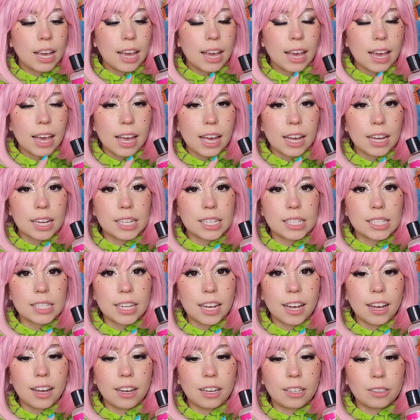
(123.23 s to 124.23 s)
and
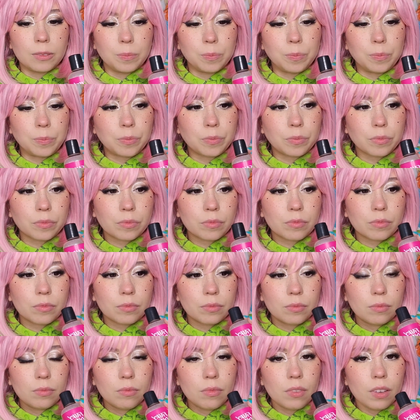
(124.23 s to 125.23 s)

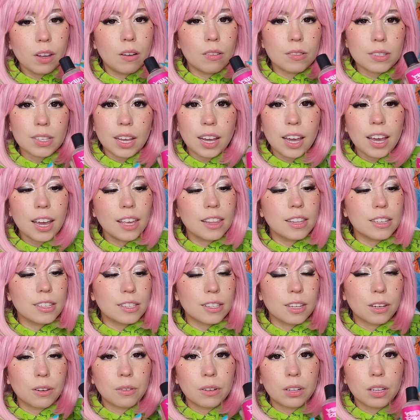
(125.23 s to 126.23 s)
I was like, hey, this
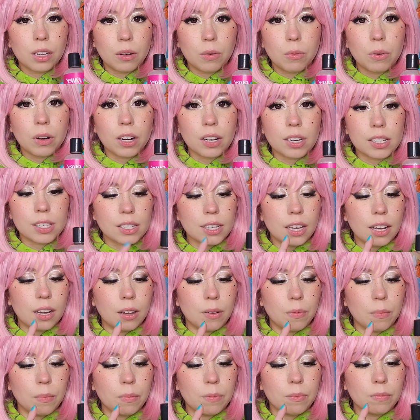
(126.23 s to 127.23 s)
thing really works.
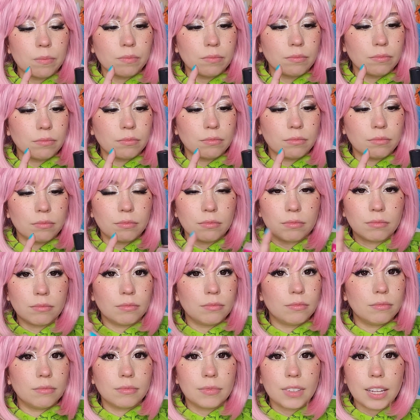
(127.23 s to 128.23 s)

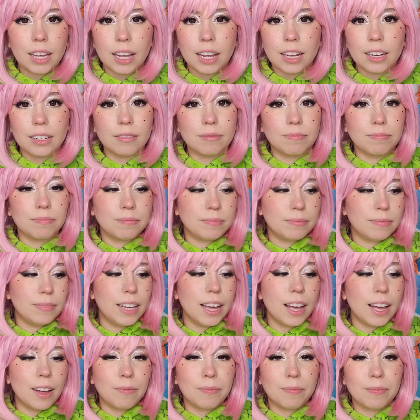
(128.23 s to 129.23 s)
And
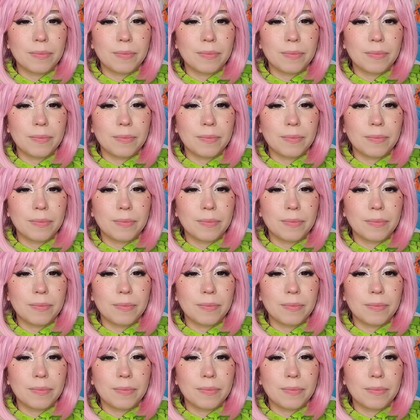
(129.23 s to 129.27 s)
yeah,